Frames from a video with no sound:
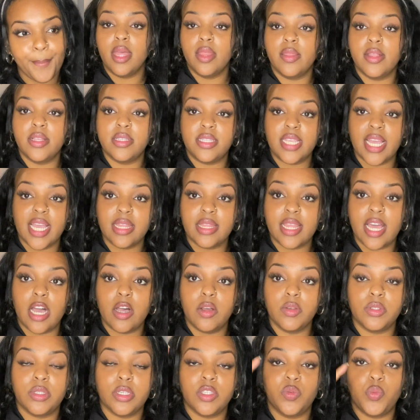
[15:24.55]
The 10th
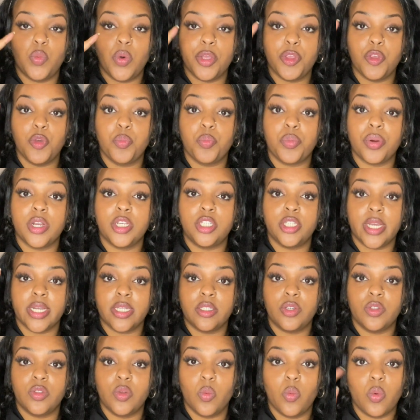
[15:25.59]
house is what you project
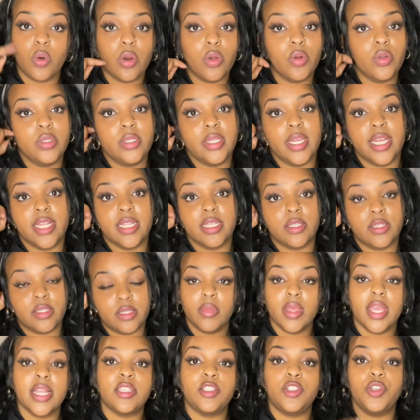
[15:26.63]
to the world. It's
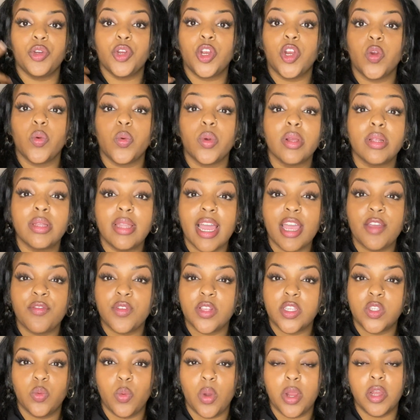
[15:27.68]
your career life.
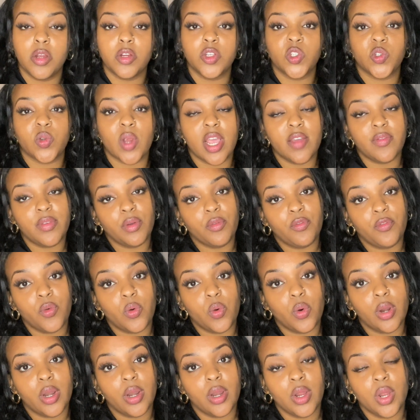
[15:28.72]
It's what you're striving
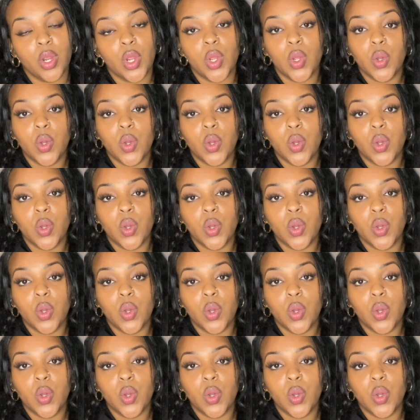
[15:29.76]
for.